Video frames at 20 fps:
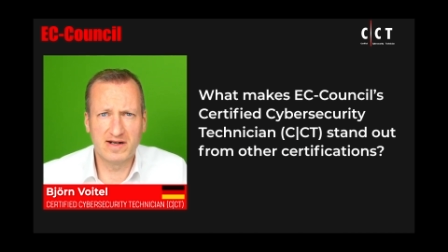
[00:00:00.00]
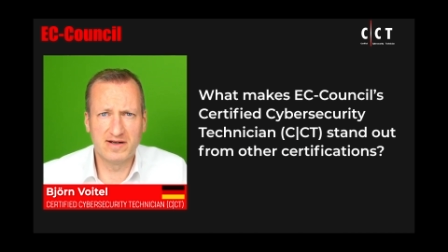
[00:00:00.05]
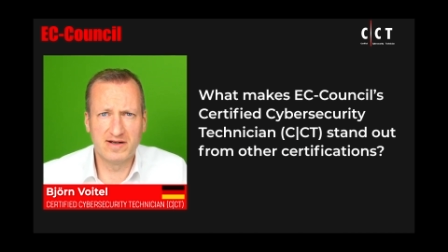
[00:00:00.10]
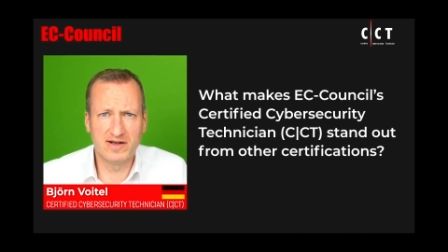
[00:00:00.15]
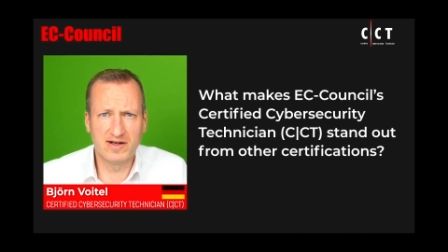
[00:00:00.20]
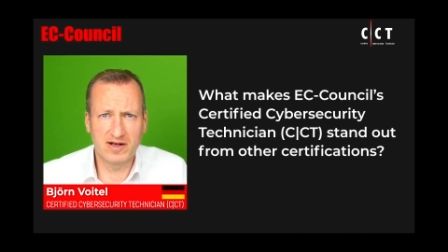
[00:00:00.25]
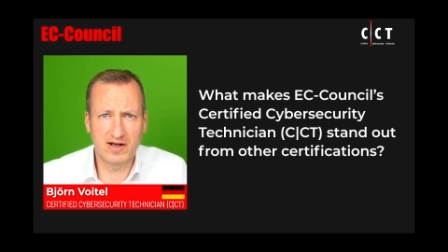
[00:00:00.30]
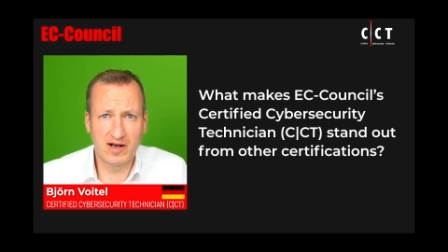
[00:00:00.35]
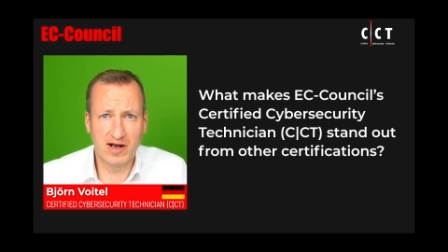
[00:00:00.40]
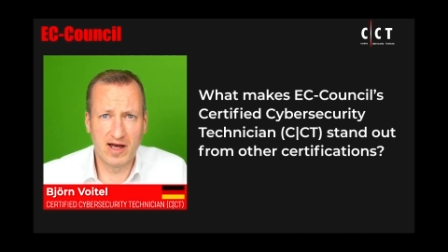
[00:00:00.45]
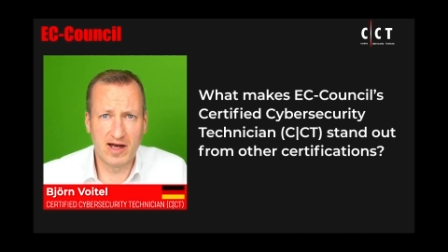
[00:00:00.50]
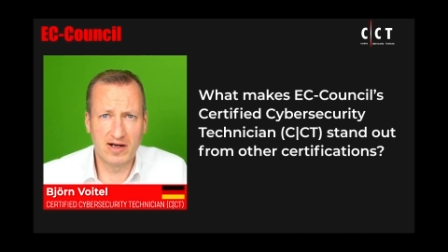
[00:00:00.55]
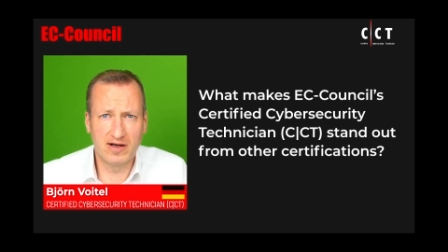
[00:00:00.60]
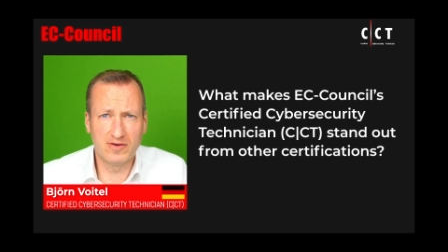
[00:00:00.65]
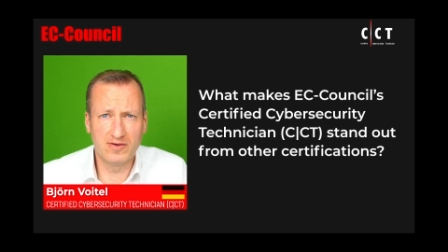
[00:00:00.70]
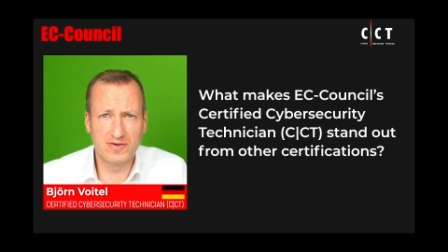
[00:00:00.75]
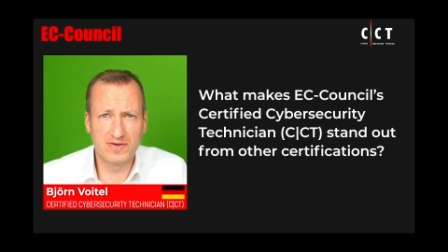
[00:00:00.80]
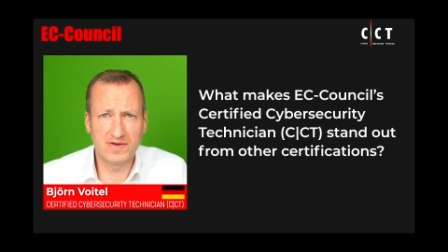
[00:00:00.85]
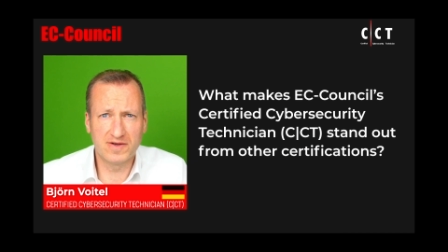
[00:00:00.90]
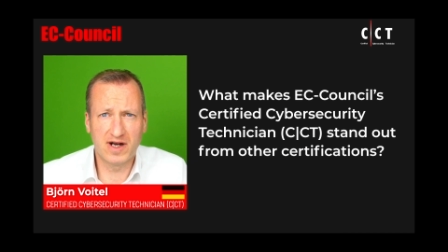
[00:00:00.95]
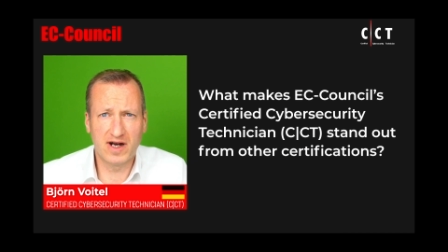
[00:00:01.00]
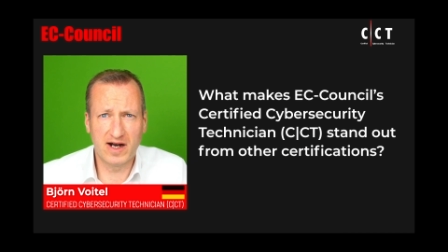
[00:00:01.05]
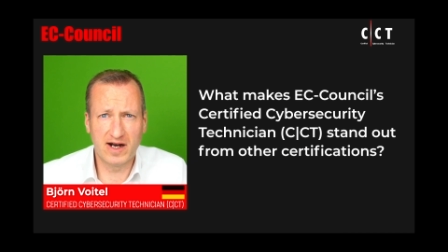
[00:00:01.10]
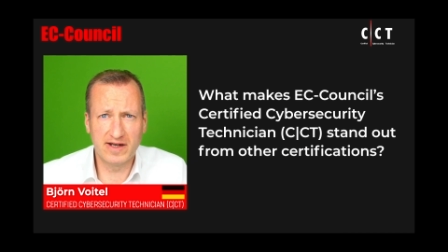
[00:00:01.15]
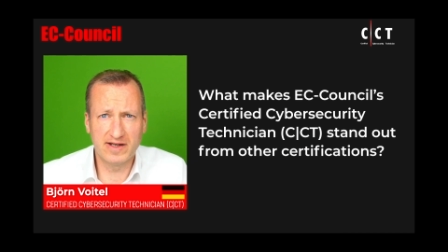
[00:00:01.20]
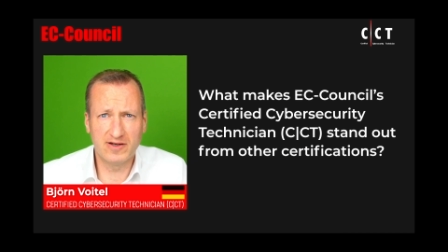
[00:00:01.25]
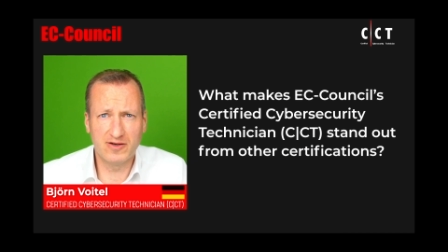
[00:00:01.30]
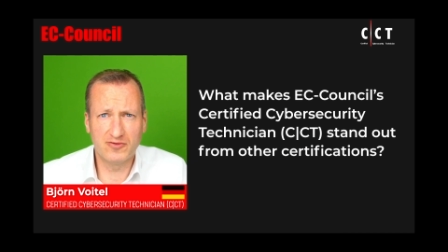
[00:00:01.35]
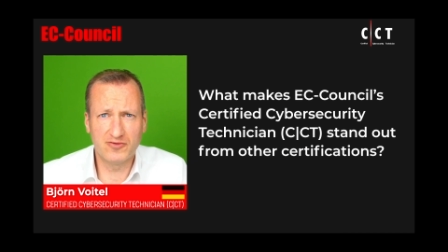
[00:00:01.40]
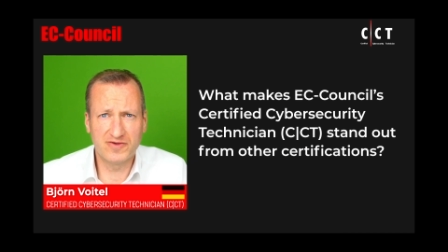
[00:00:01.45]
uh, cloud,
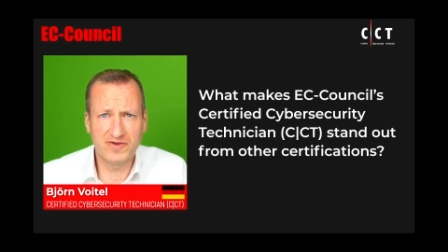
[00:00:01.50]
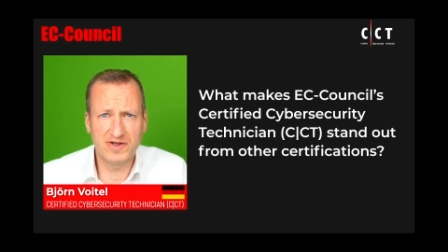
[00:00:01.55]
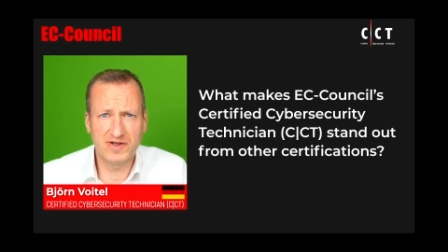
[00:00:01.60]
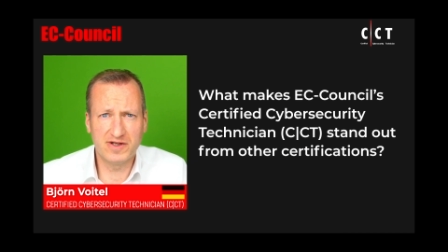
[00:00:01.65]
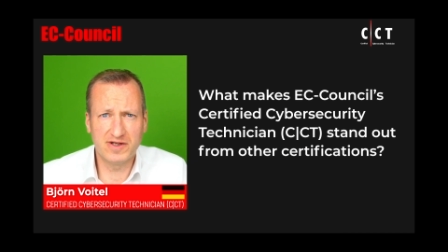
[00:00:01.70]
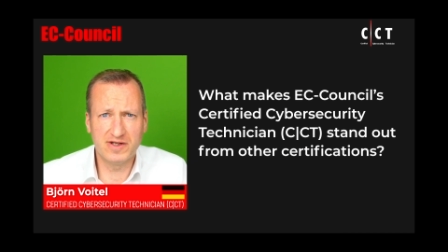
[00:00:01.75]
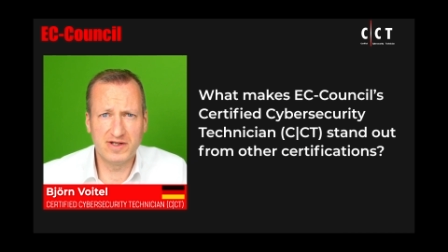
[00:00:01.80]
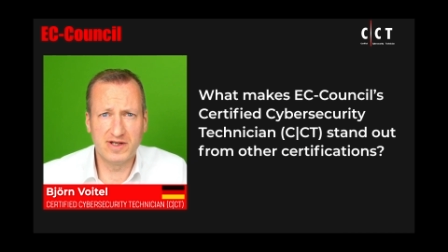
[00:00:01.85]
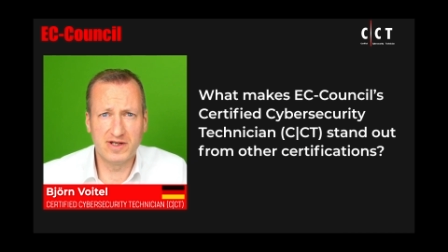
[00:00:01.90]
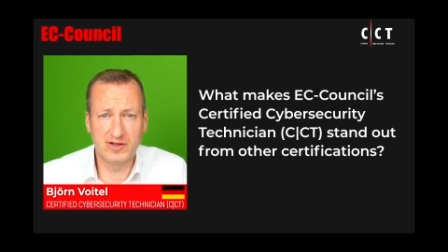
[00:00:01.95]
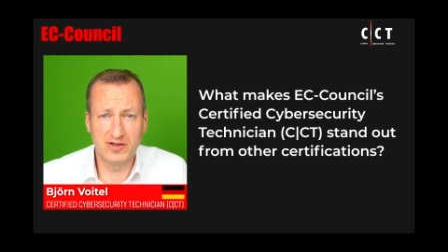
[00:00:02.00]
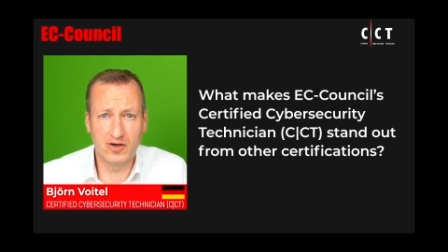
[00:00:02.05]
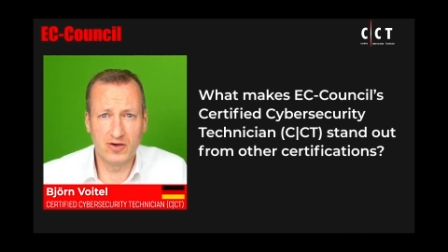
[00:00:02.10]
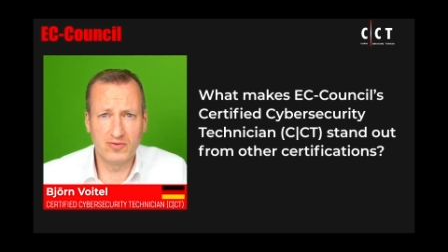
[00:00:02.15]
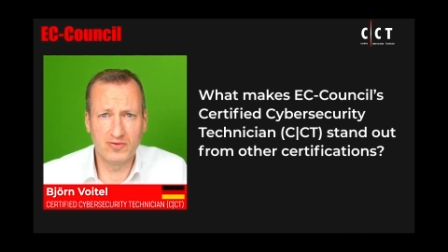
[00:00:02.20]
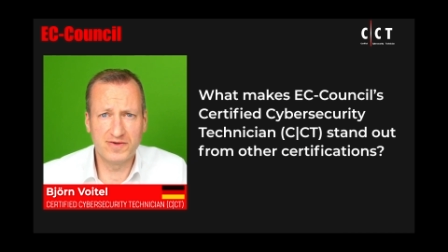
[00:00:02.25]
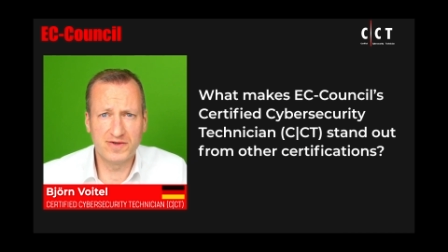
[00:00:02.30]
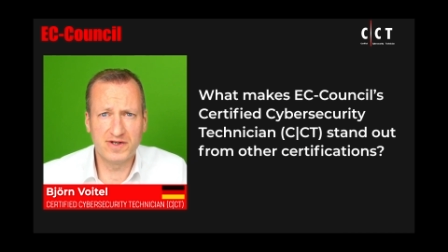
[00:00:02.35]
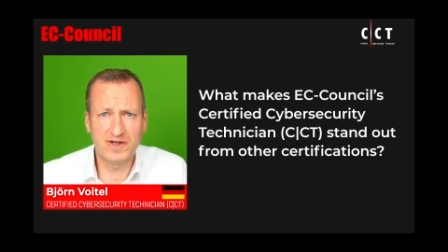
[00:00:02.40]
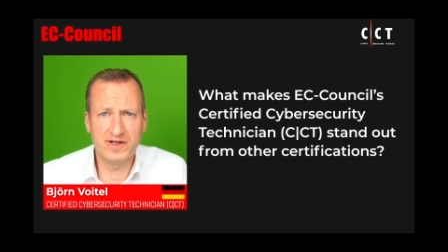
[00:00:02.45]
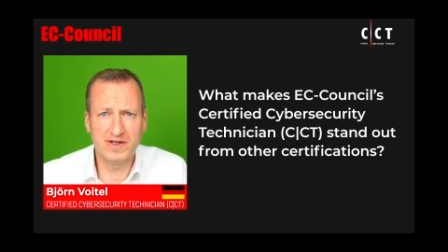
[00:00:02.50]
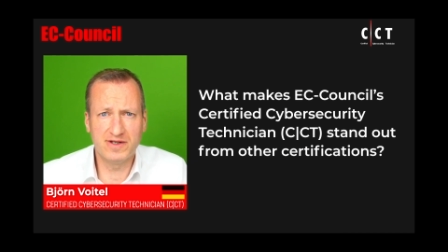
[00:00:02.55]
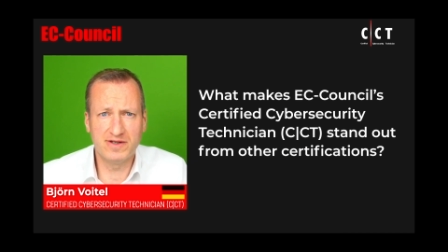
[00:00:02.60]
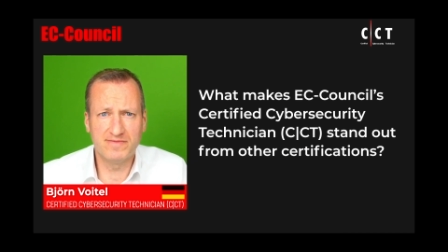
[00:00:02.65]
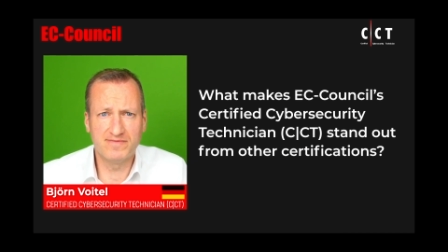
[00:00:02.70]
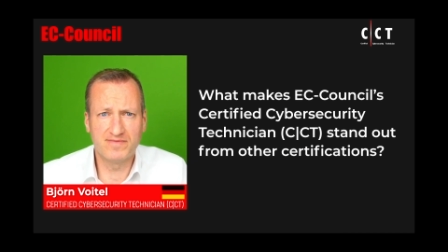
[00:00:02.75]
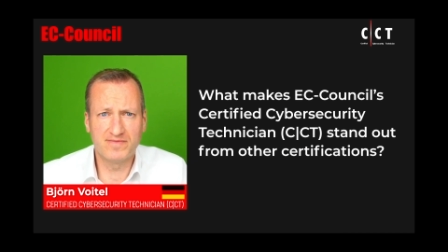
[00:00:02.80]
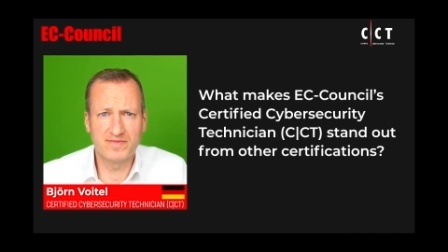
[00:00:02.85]
IoT, and OT.